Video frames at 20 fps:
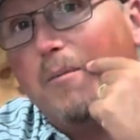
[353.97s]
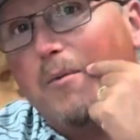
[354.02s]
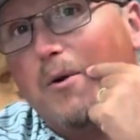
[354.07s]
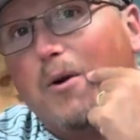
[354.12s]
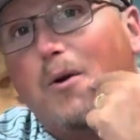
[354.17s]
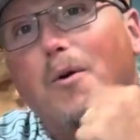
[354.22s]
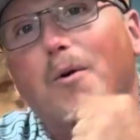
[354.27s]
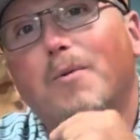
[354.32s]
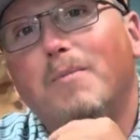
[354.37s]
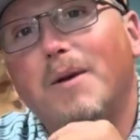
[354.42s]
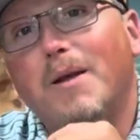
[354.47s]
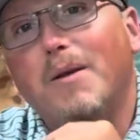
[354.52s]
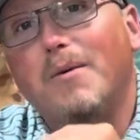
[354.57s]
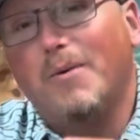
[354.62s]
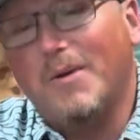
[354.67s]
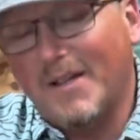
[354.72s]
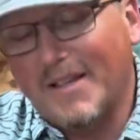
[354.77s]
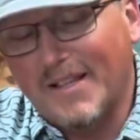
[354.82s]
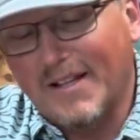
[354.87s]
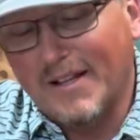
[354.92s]
recording me
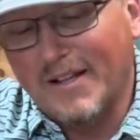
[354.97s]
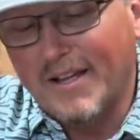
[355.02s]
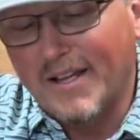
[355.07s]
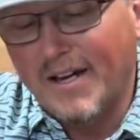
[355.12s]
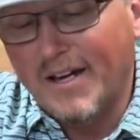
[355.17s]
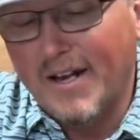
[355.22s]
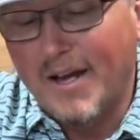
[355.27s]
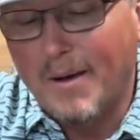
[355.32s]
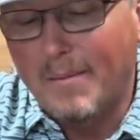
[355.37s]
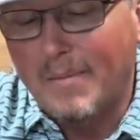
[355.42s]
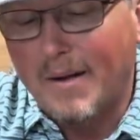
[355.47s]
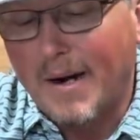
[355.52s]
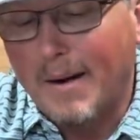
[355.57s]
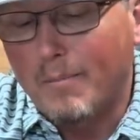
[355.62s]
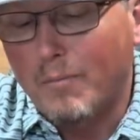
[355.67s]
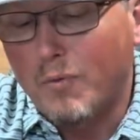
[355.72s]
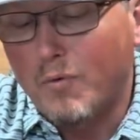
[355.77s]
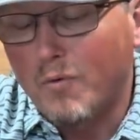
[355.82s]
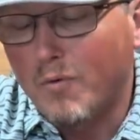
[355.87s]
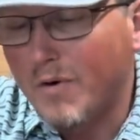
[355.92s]
with to look it up, but I'm
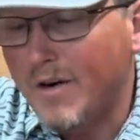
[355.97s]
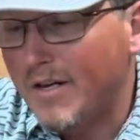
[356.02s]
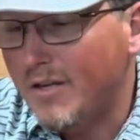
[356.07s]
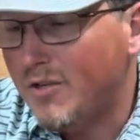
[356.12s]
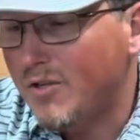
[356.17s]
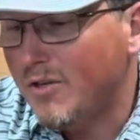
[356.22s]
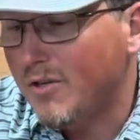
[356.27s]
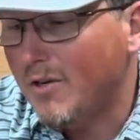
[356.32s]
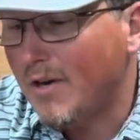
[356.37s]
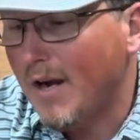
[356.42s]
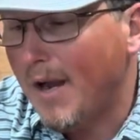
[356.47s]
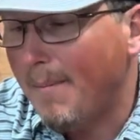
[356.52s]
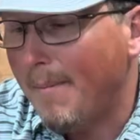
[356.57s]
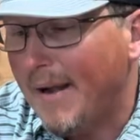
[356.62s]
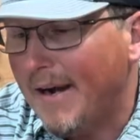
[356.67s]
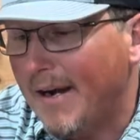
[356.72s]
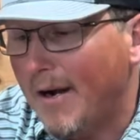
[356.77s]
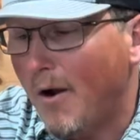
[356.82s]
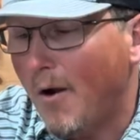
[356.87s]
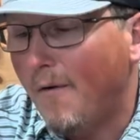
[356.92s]
pretty sure I made
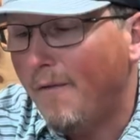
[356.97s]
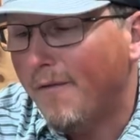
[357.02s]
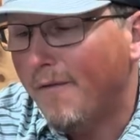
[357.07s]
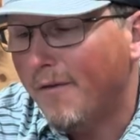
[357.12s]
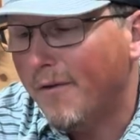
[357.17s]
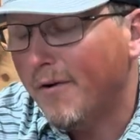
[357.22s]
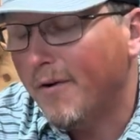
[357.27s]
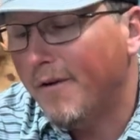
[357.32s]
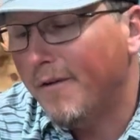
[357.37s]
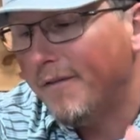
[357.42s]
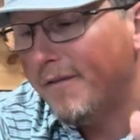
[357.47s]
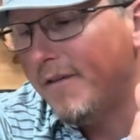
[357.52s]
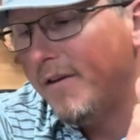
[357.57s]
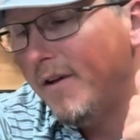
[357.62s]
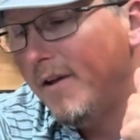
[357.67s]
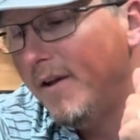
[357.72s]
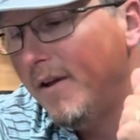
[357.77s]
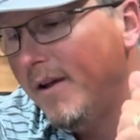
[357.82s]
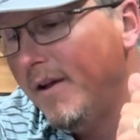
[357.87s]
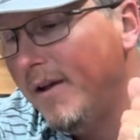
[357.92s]
an offer of
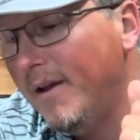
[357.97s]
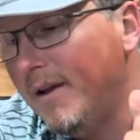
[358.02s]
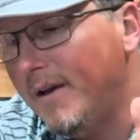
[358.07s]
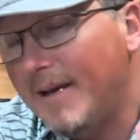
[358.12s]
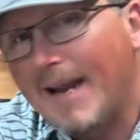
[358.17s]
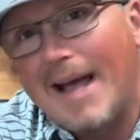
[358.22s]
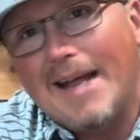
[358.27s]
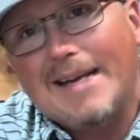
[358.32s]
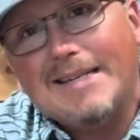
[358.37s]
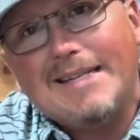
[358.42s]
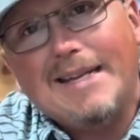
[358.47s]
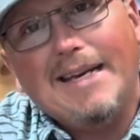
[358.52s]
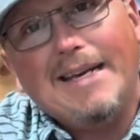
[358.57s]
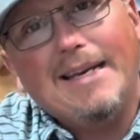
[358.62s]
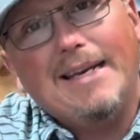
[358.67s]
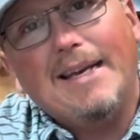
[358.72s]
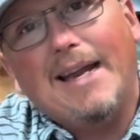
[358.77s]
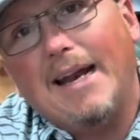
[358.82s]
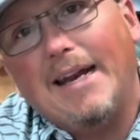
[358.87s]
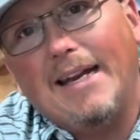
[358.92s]

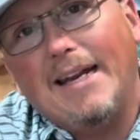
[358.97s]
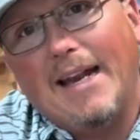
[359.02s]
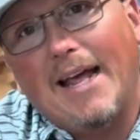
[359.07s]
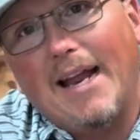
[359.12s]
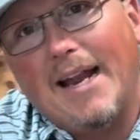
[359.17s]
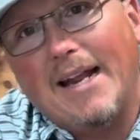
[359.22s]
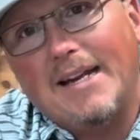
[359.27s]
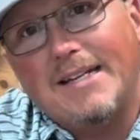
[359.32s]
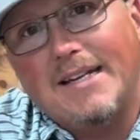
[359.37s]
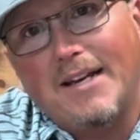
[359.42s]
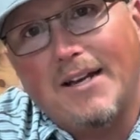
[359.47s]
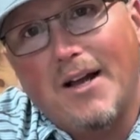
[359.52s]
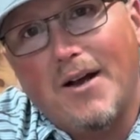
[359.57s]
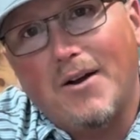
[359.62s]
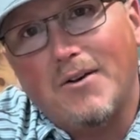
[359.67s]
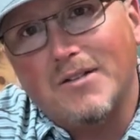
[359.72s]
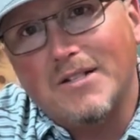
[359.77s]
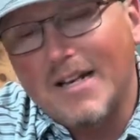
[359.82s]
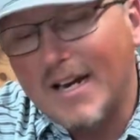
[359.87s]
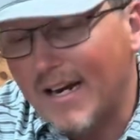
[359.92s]
$19.99
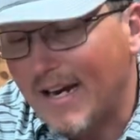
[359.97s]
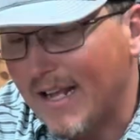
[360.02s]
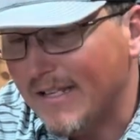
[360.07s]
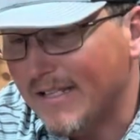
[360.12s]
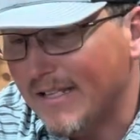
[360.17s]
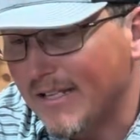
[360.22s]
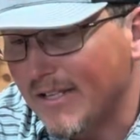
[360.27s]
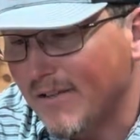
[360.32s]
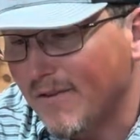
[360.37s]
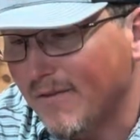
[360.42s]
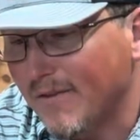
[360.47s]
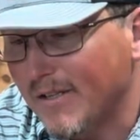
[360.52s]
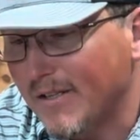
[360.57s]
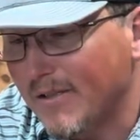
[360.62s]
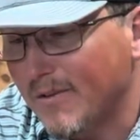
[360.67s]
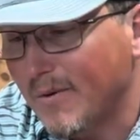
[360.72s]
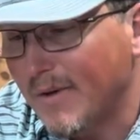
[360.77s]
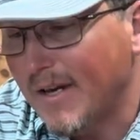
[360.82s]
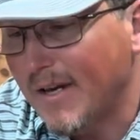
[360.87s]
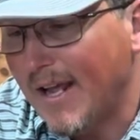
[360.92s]
for these
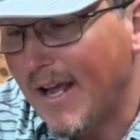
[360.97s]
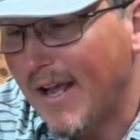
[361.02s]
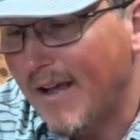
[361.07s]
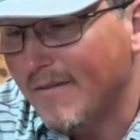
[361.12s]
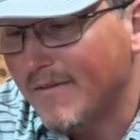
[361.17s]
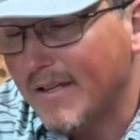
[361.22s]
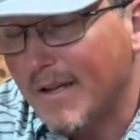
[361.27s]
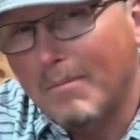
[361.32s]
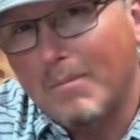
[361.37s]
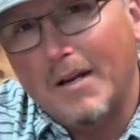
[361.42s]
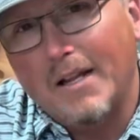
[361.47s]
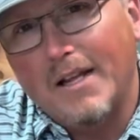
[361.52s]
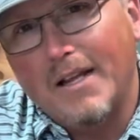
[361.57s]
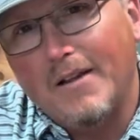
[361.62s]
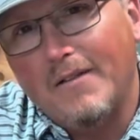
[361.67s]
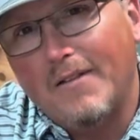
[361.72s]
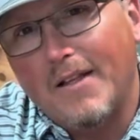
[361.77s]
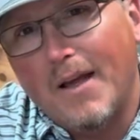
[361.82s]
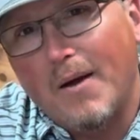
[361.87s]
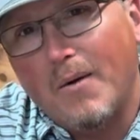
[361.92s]
3 knives. I believe that